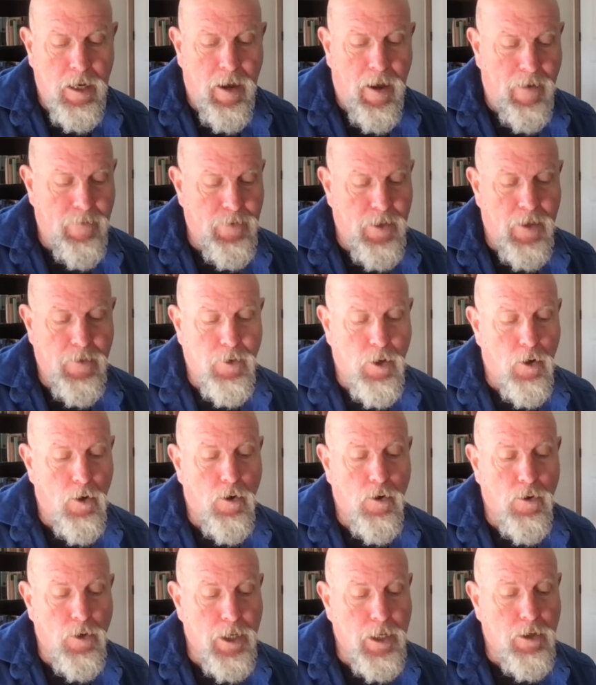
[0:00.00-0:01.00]
and then the
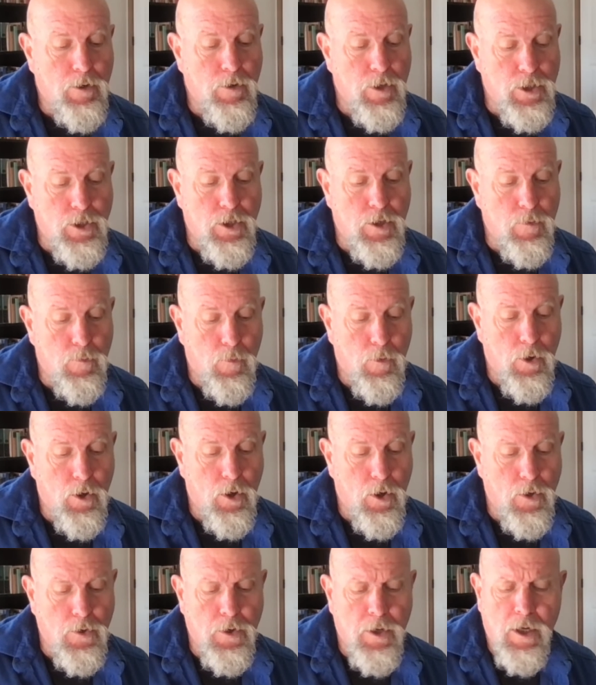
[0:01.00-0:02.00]
early Christian
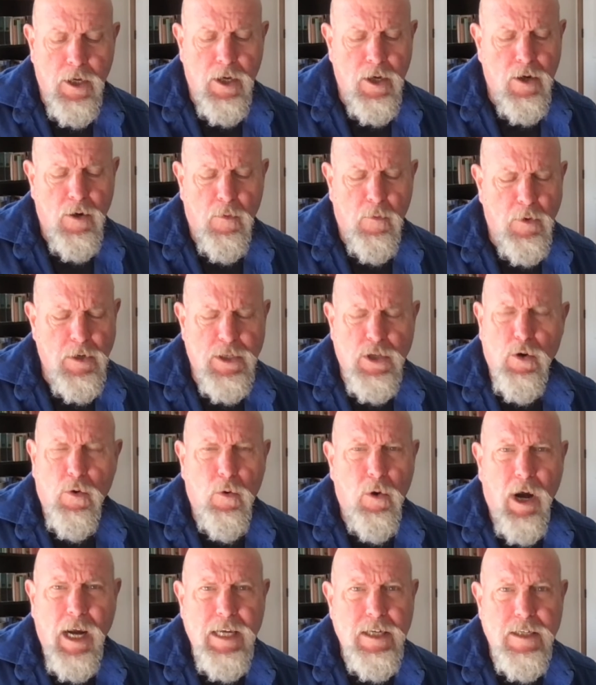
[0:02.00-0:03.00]
world, was
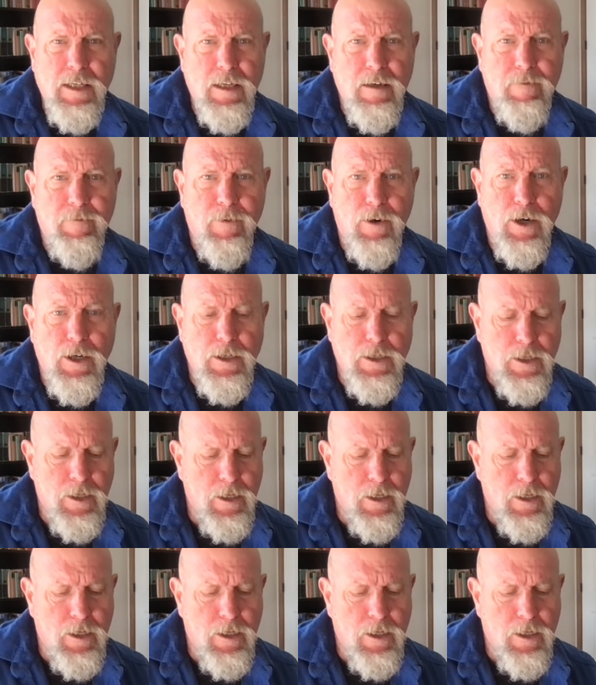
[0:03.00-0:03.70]
quite different.